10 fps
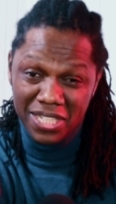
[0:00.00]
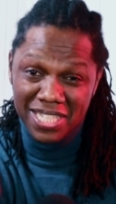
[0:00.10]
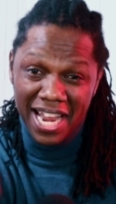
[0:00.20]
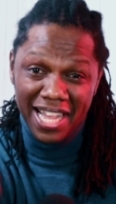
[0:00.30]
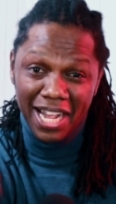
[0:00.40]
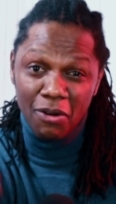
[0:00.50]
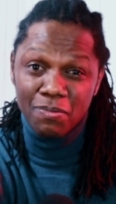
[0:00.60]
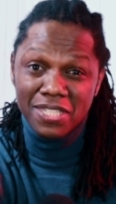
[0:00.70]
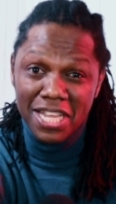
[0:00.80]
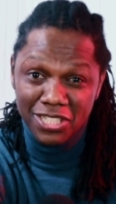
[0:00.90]
it's like an
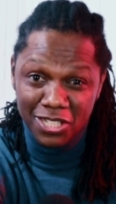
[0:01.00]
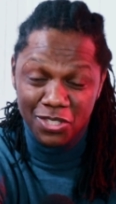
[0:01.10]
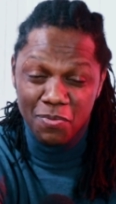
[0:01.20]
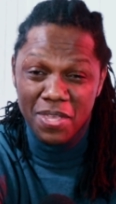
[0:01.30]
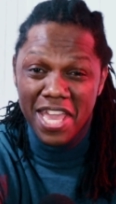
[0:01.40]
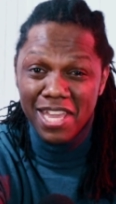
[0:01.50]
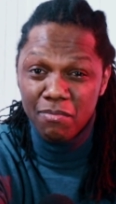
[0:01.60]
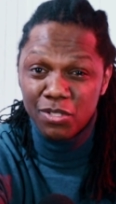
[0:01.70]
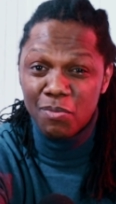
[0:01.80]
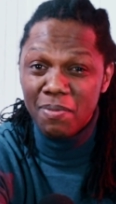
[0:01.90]
obsession to be
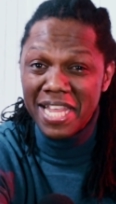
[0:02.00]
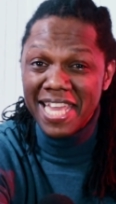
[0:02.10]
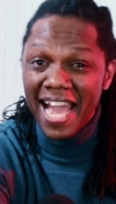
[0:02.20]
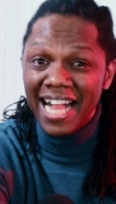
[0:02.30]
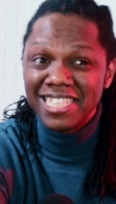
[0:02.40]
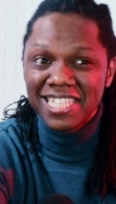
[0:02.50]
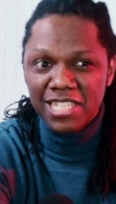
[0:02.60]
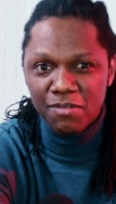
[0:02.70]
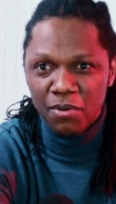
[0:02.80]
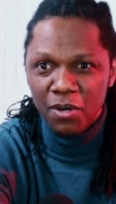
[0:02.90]
able to play
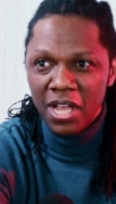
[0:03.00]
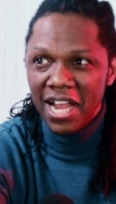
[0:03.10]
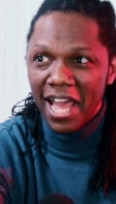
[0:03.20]
altissimo.